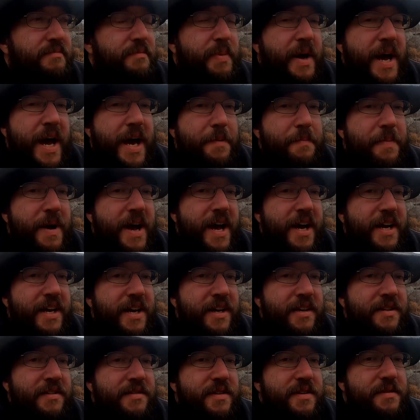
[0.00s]

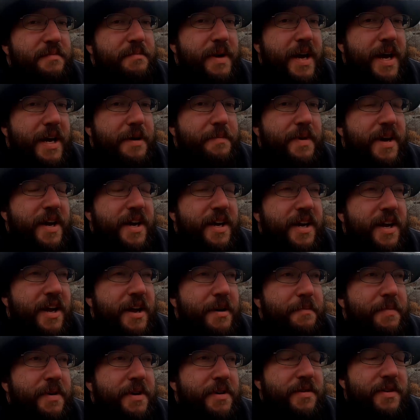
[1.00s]
Backpacking, like backpack
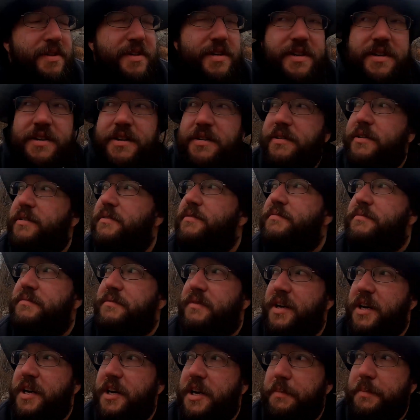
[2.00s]
camping, like, you know, you
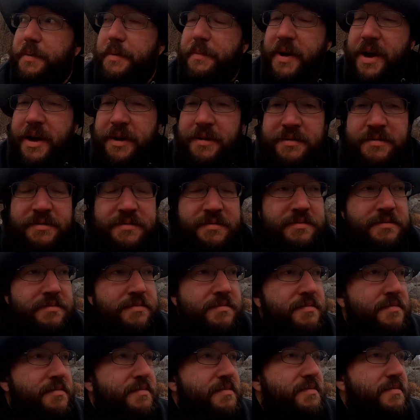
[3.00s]
hike up a mountain,
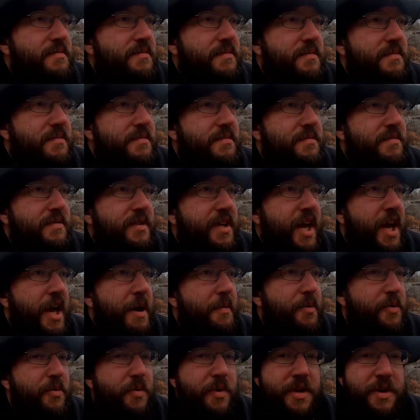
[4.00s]

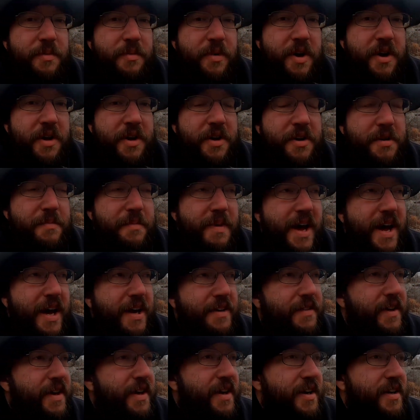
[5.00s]
camp with what you brought on your
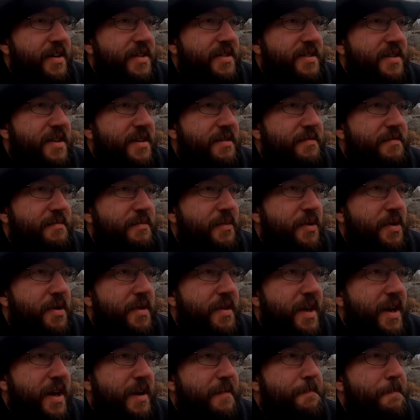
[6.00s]
back, that kind of stuff. More of
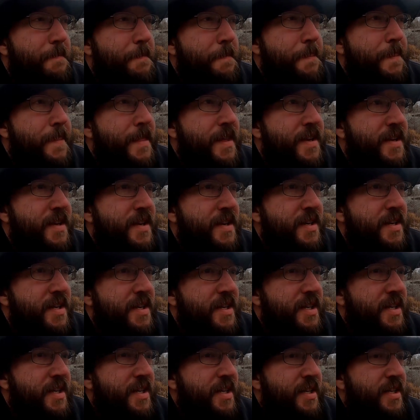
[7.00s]
that.
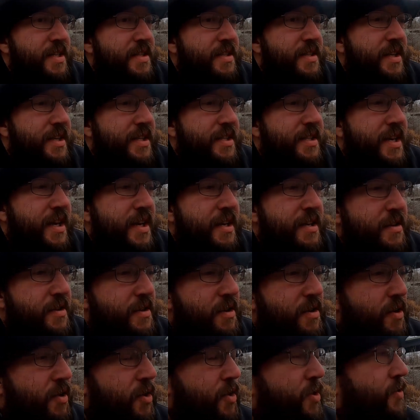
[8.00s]
So that's kind of the
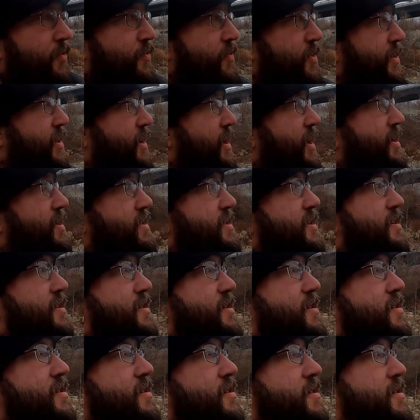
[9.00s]
goal for the next
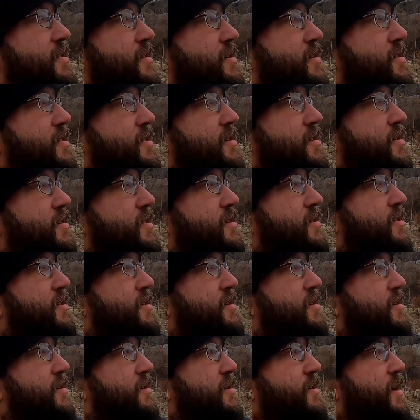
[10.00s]
year,
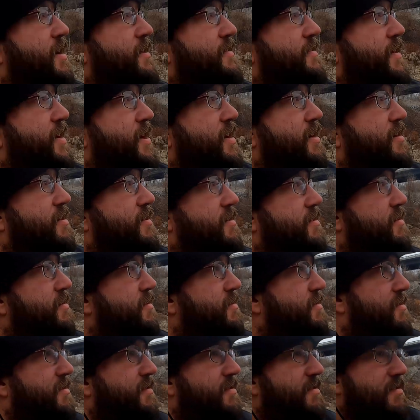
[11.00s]
I think.
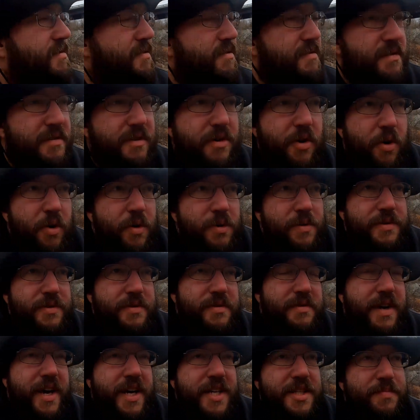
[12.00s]

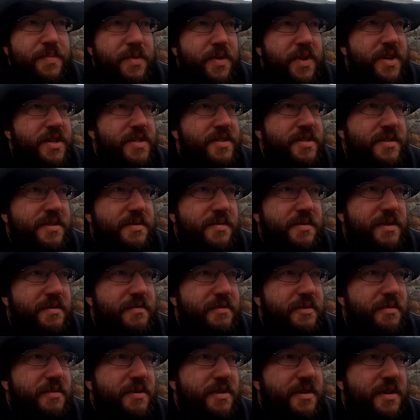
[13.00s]
Goals or aspirations,
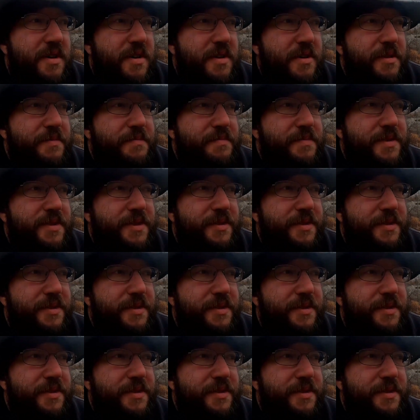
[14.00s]
whatever you want to call it.